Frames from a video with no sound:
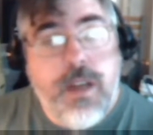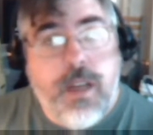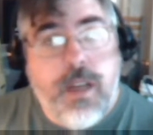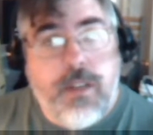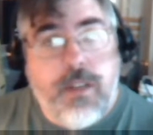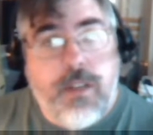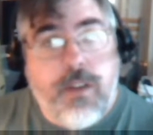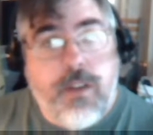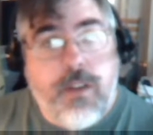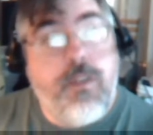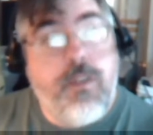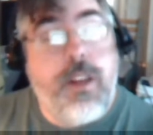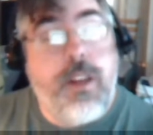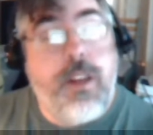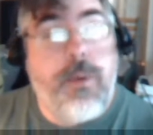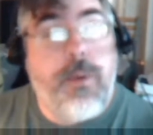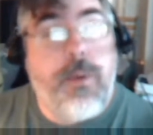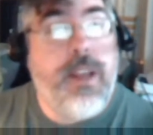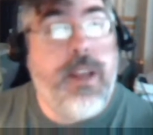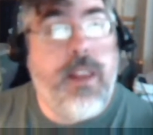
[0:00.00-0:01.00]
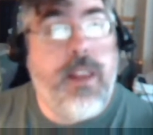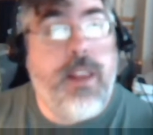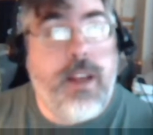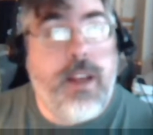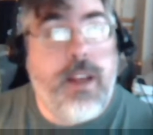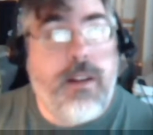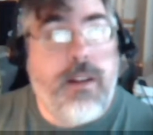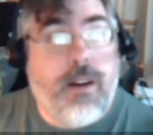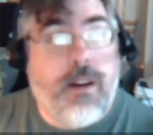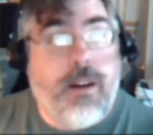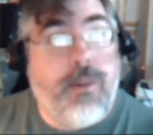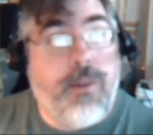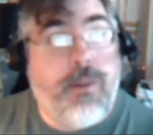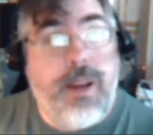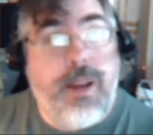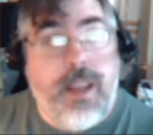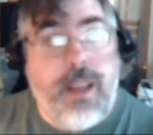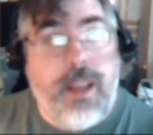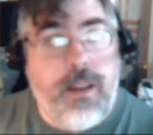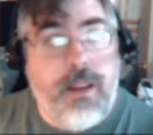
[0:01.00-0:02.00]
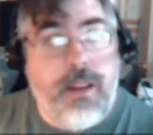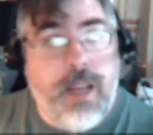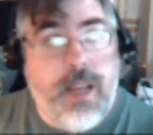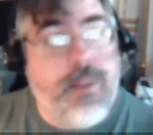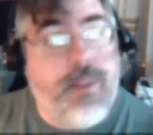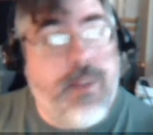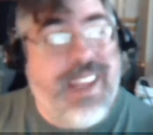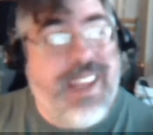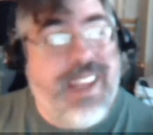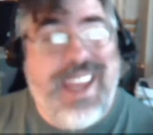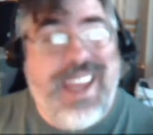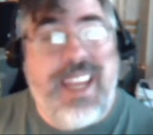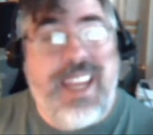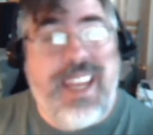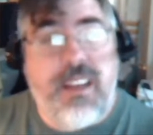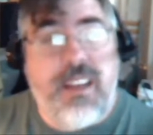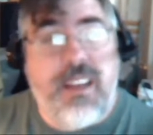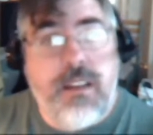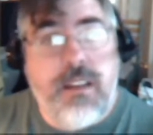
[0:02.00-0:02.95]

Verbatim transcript: It's overly regulated already, out the gate.